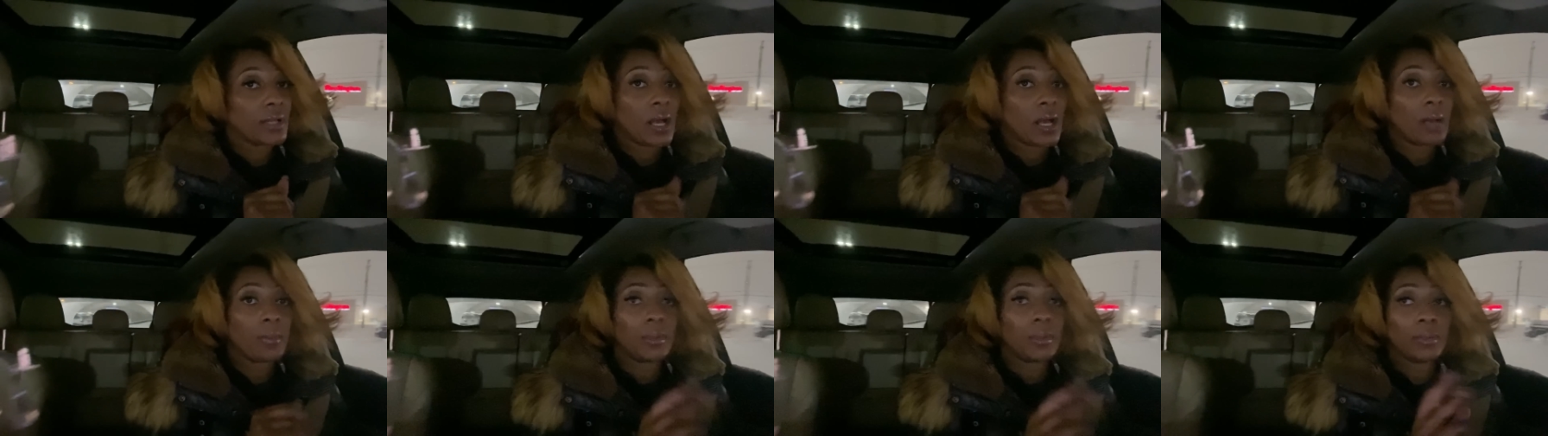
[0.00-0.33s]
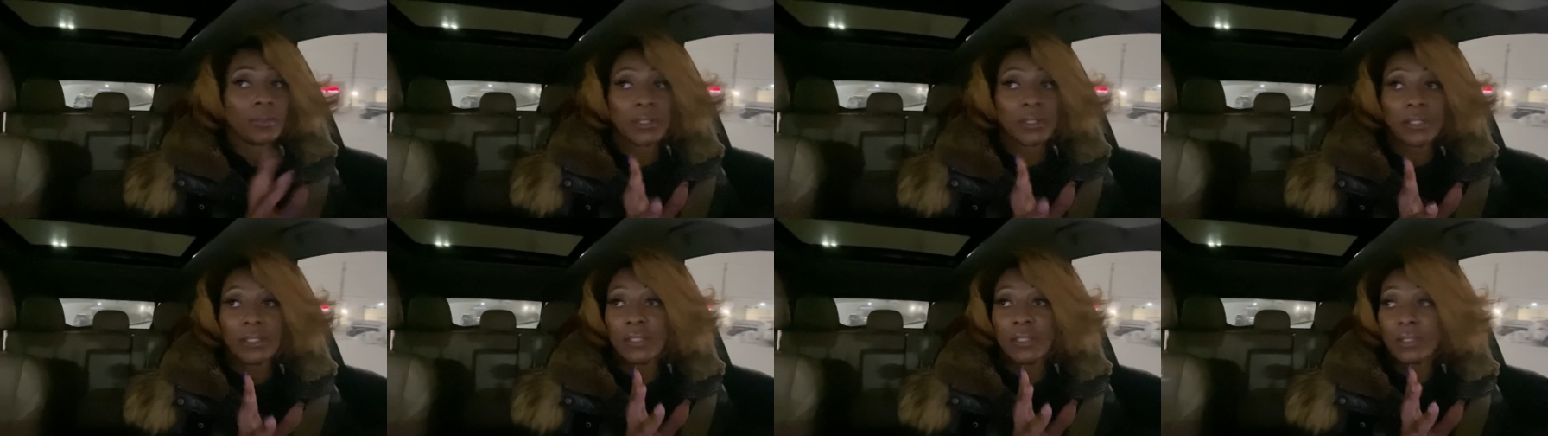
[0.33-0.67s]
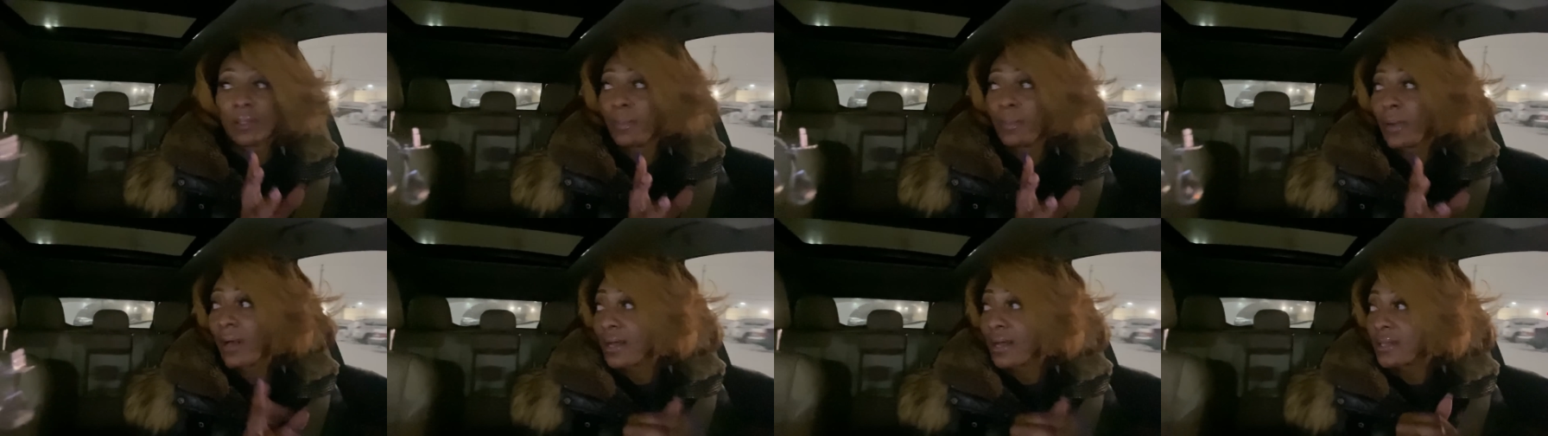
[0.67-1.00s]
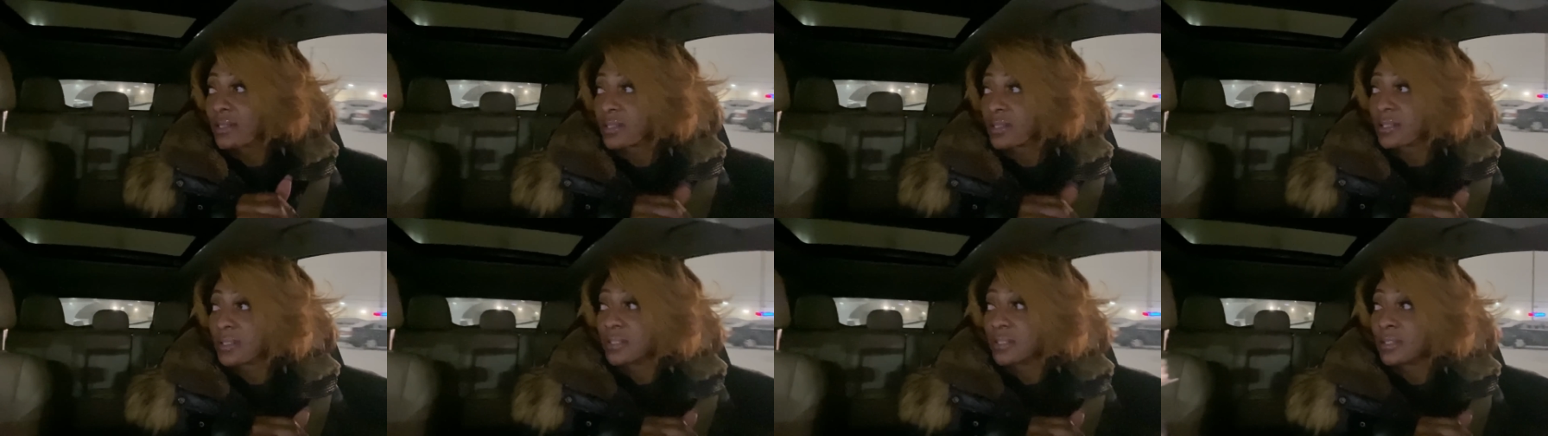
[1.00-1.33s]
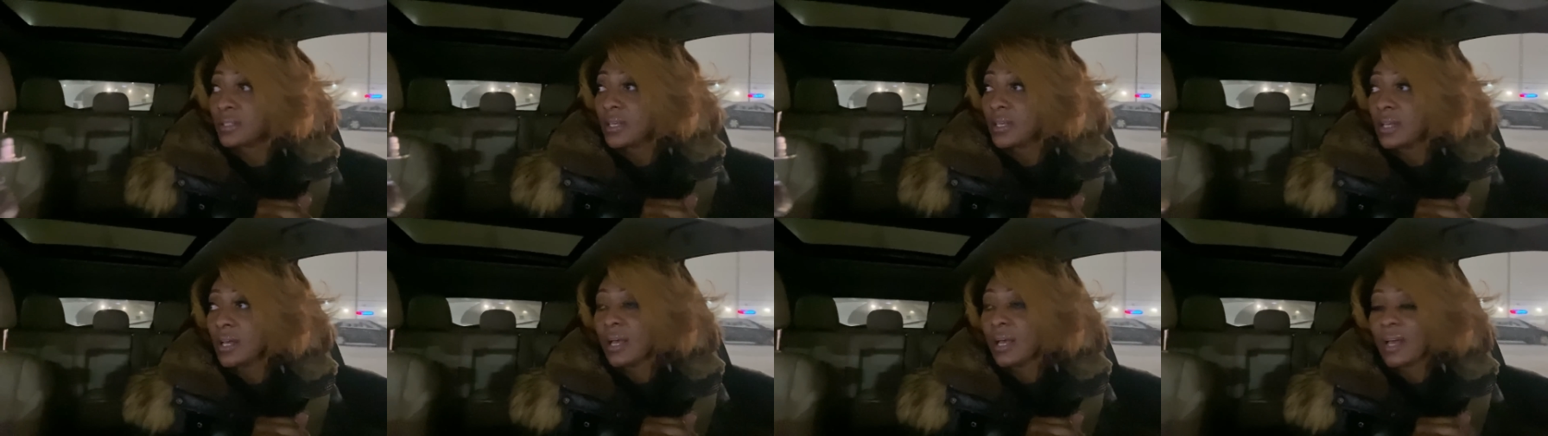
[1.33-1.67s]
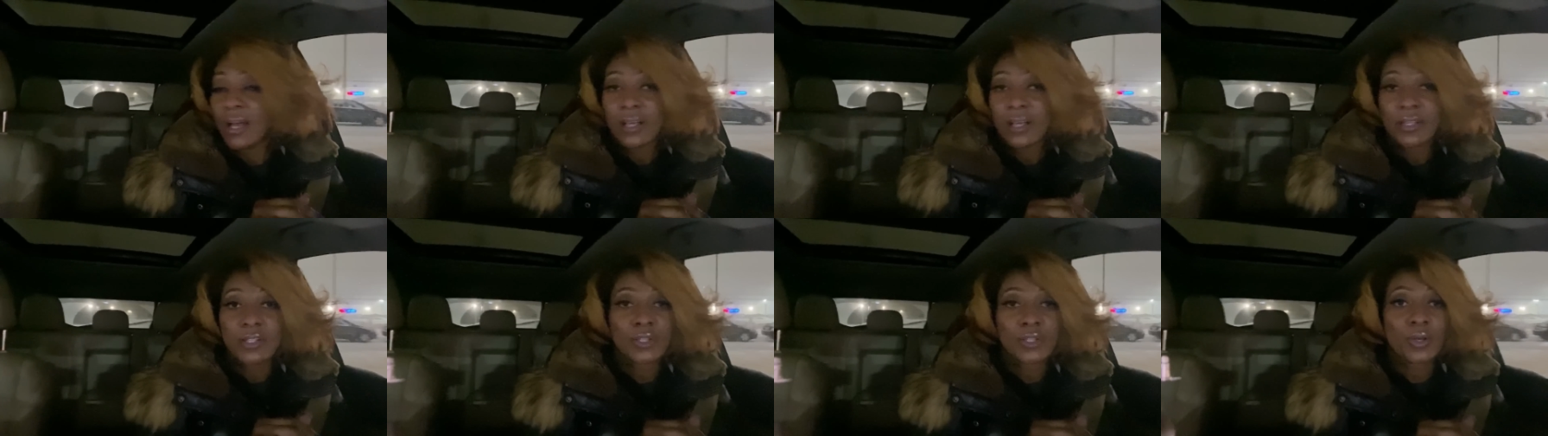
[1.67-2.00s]
I'm gonna eat the pasta.
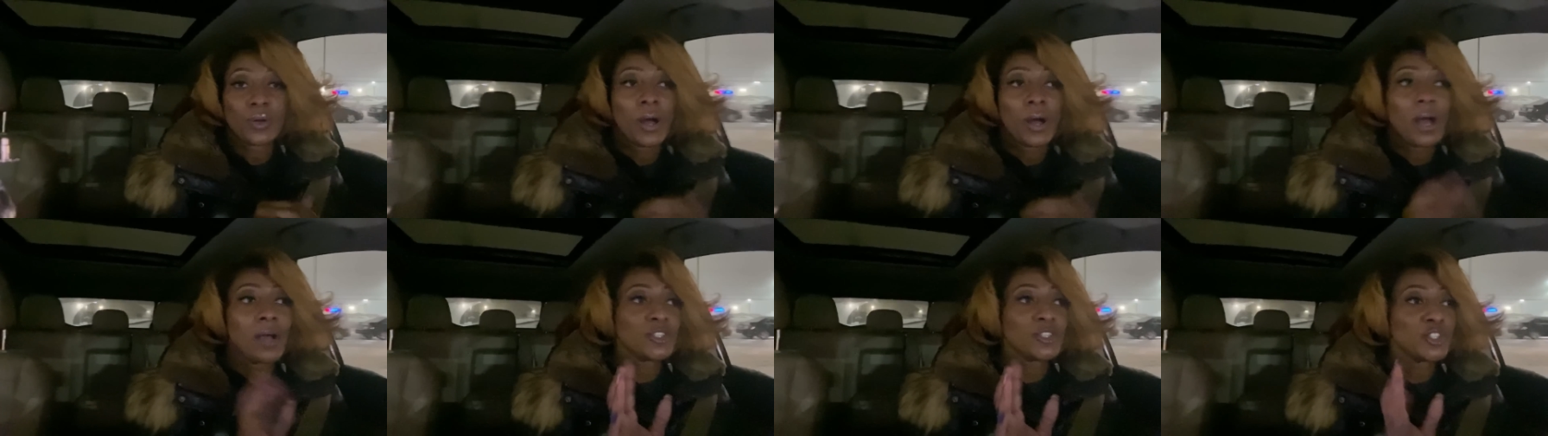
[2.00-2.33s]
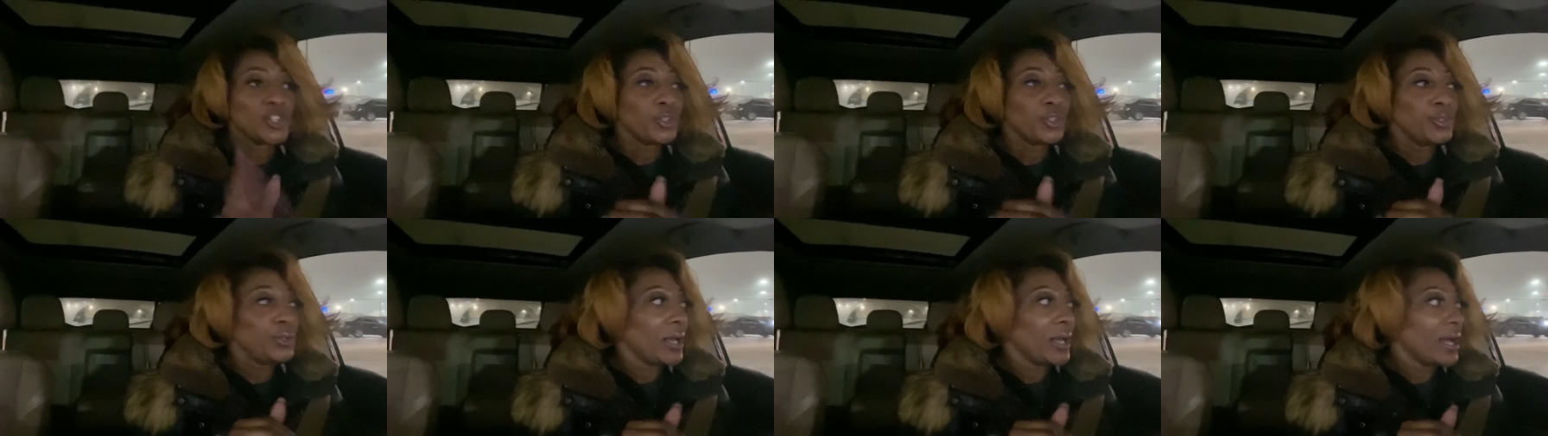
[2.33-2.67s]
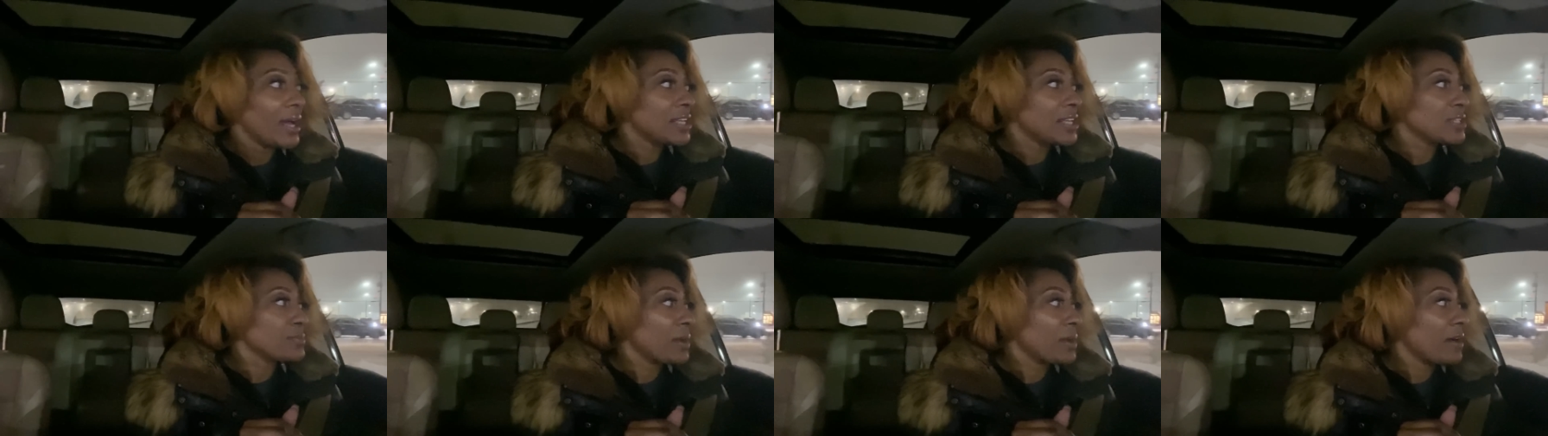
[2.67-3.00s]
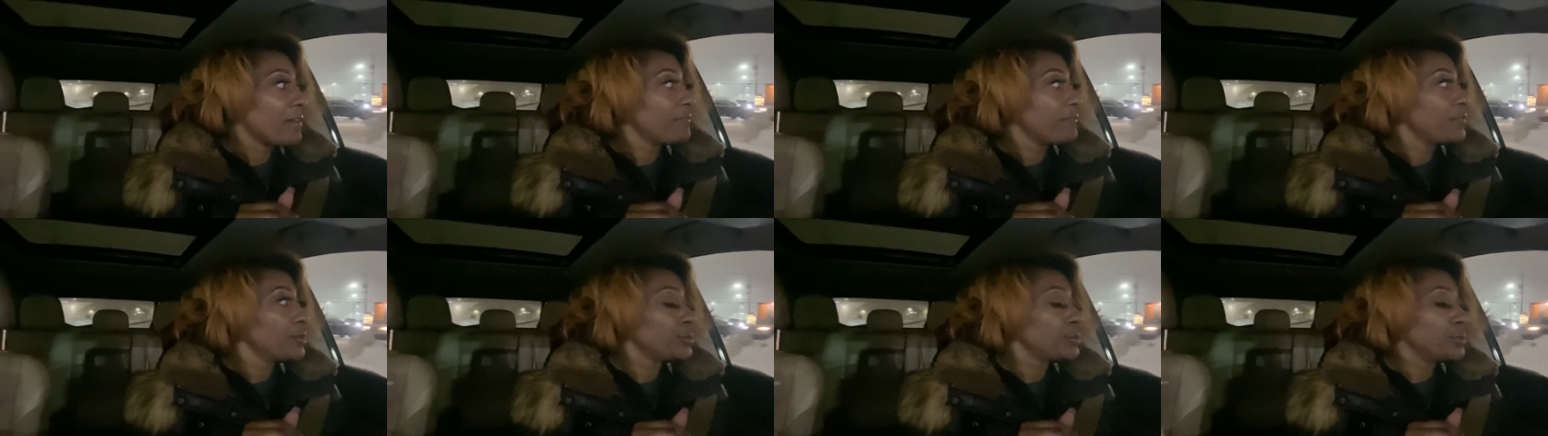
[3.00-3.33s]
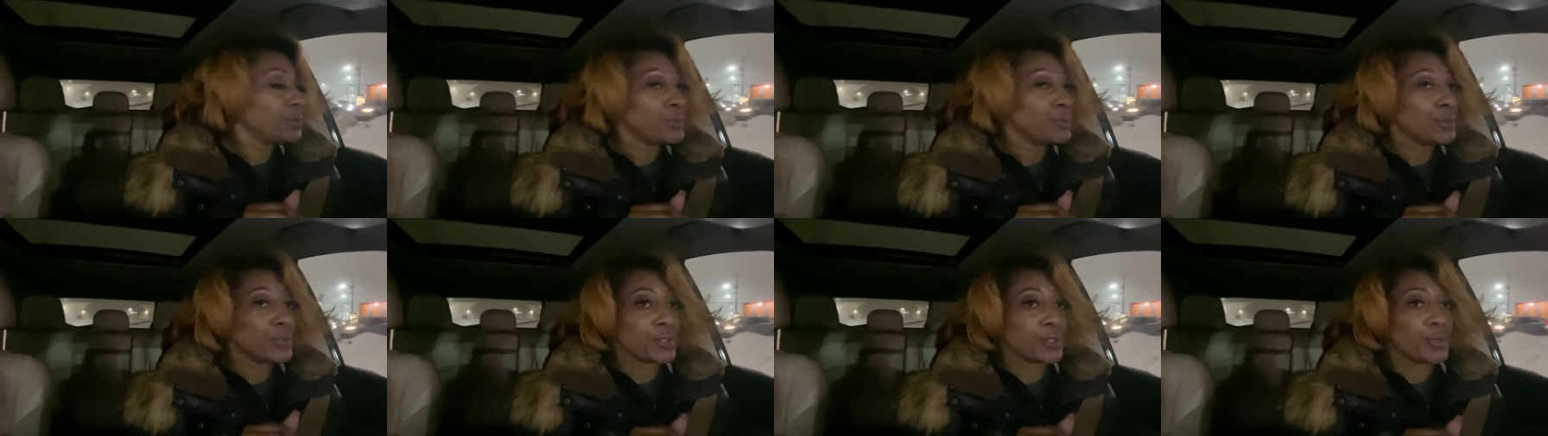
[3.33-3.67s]
So I'll show you guys my food.